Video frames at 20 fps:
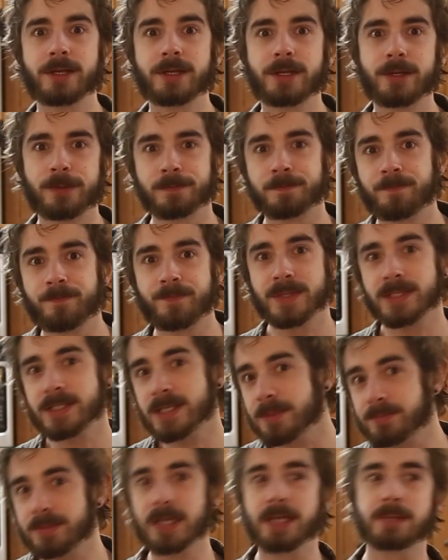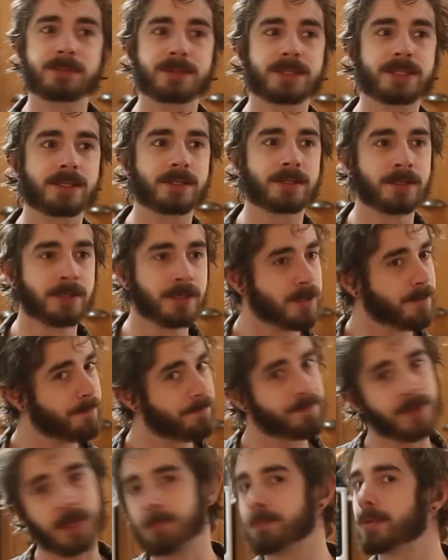gonna do? Sometimes
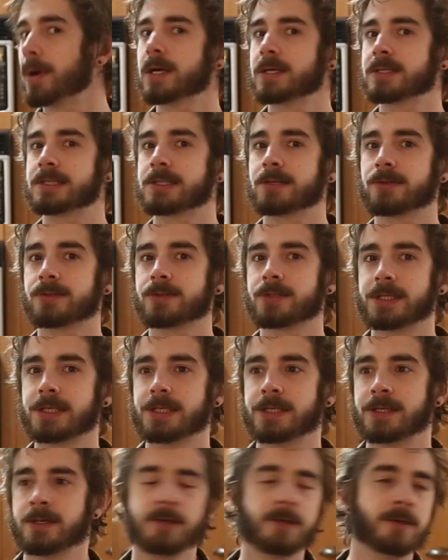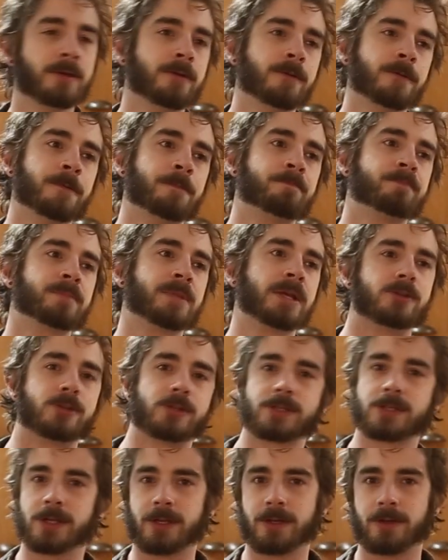your pie's salty,
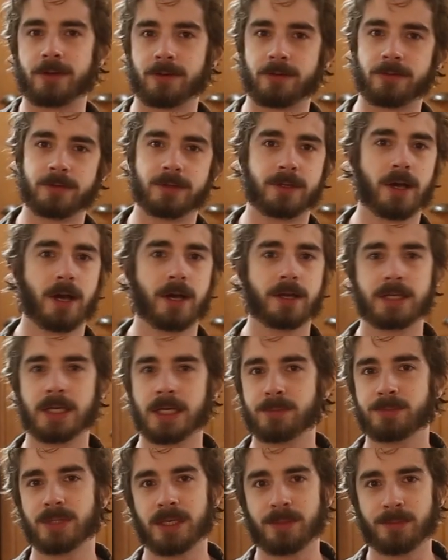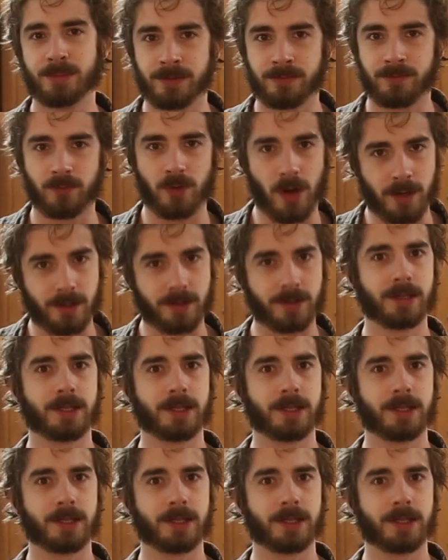just like your goddamn team in Rocket